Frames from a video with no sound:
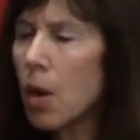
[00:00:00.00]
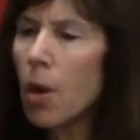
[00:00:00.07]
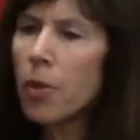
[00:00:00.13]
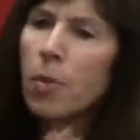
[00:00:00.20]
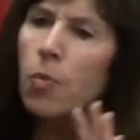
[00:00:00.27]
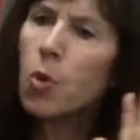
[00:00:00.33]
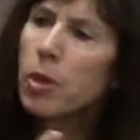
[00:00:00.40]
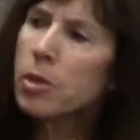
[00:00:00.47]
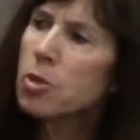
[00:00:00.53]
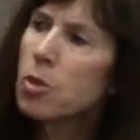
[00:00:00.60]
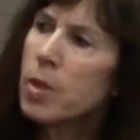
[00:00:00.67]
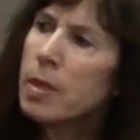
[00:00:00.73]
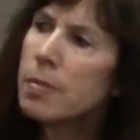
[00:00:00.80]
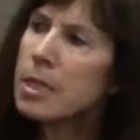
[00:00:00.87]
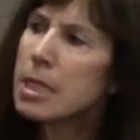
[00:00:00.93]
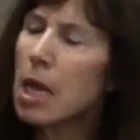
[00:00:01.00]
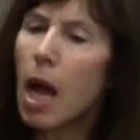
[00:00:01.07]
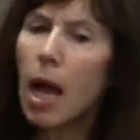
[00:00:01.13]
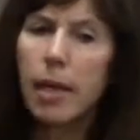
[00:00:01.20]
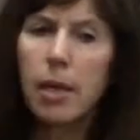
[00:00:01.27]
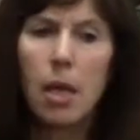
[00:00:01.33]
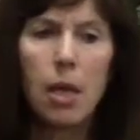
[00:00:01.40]
On the more extreme
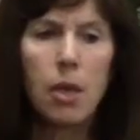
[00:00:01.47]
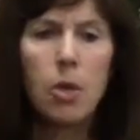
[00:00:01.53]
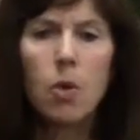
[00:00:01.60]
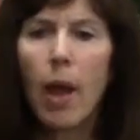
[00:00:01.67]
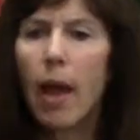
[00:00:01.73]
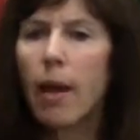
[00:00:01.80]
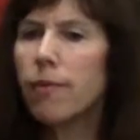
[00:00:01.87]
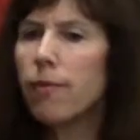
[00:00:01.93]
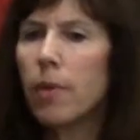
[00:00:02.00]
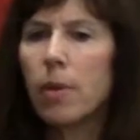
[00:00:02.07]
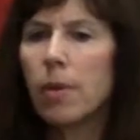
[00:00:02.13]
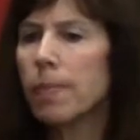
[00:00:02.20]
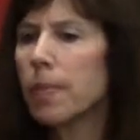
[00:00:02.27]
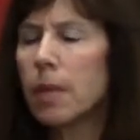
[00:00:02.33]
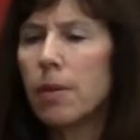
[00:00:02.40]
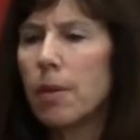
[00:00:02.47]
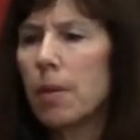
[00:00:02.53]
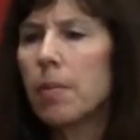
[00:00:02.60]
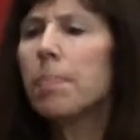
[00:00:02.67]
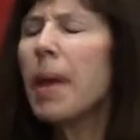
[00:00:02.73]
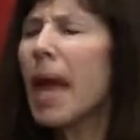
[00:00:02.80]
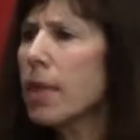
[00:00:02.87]
side, you have
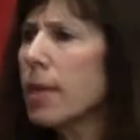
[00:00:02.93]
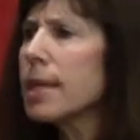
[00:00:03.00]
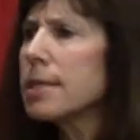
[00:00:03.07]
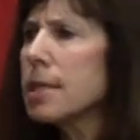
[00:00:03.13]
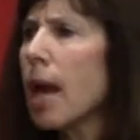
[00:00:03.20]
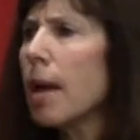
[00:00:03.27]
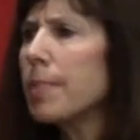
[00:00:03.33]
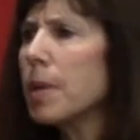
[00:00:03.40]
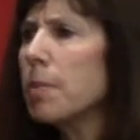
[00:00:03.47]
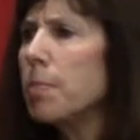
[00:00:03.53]
bad things happen.